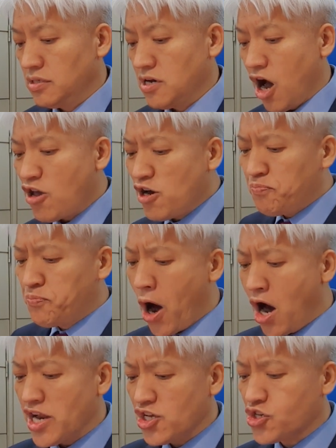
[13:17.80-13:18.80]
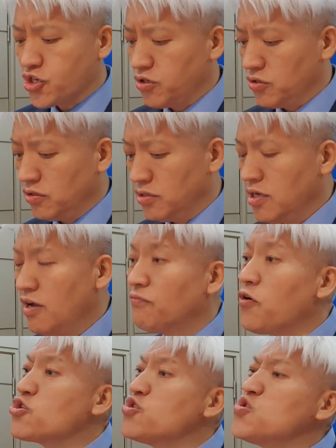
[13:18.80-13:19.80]
I will punish you
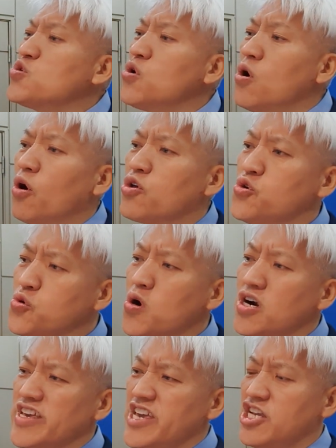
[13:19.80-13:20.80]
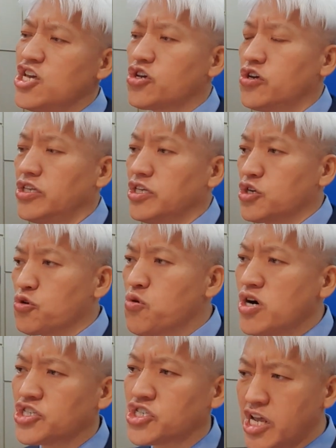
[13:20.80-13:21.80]
for your iniquities,
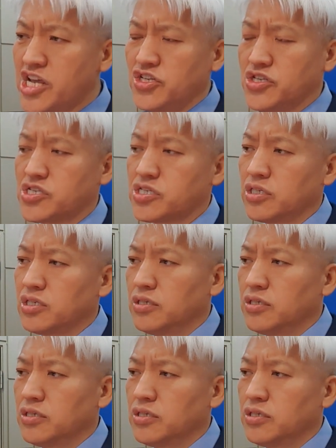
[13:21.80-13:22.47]
your sins.